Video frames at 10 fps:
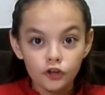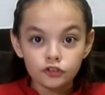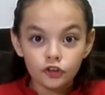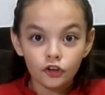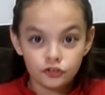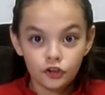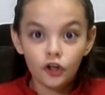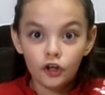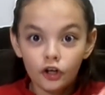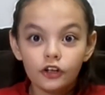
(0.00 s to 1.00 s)

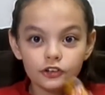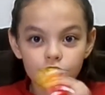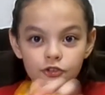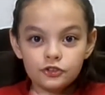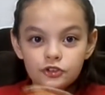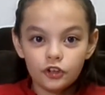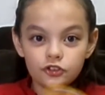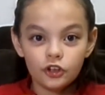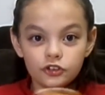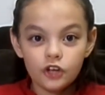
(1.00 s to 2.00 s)
Jo.
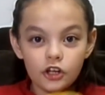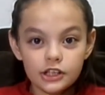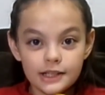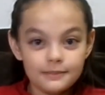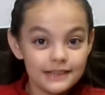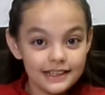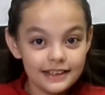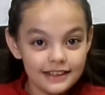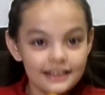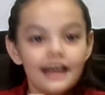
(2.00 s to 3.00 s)

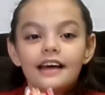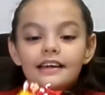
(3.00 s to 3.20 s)
Jollibee.